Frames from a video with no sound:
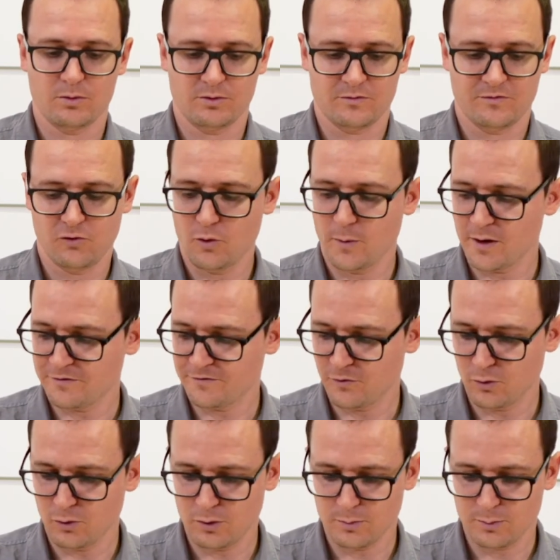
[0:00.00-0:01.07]

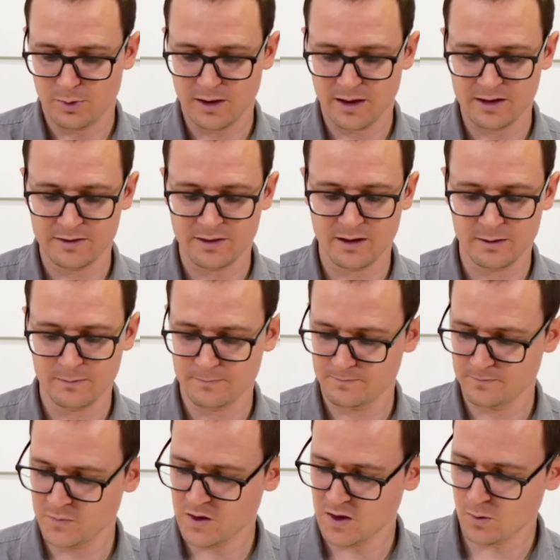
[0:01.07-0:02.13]
4x4 plate there.
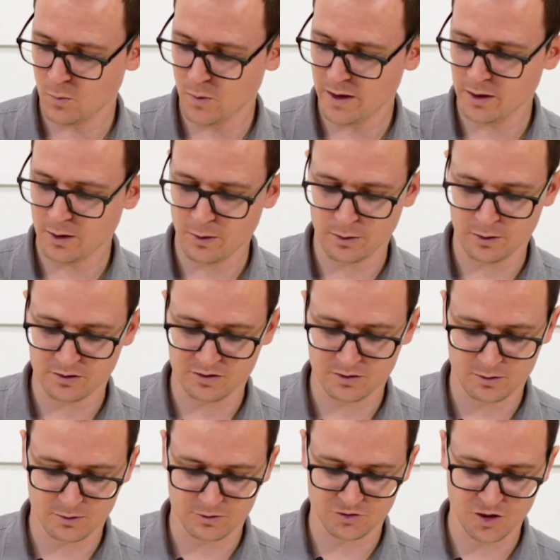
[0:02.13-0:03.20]
Now we're going to,
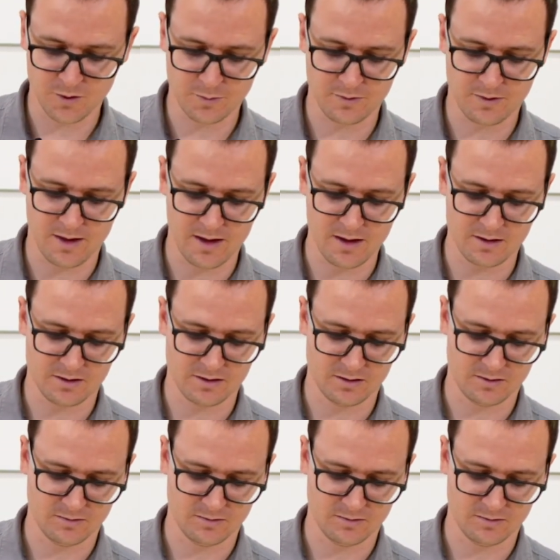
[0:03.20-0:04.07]
on top of that,